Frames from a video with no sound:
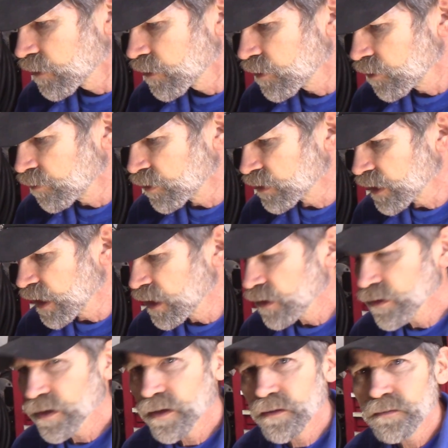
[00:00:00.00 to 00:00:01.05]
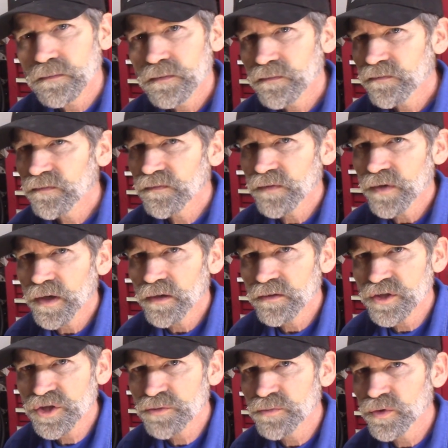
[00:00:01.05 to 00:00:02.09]
Put that in there. Very
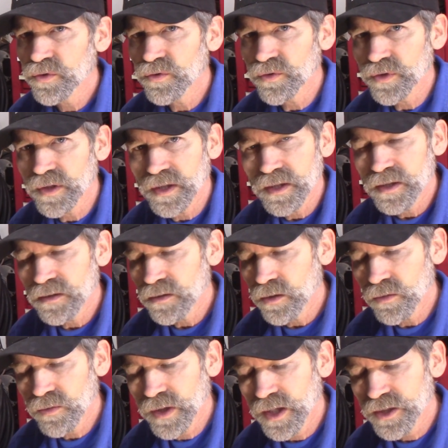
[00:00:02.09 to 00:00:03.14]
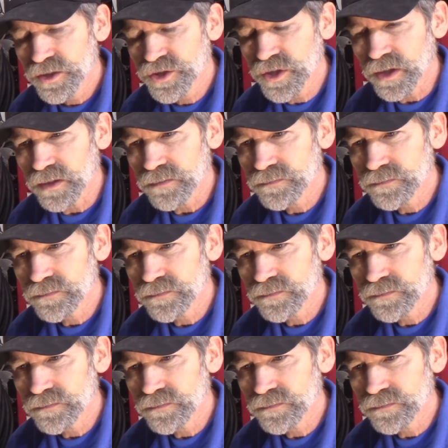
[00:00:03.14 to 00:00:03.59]
smooth. No catching.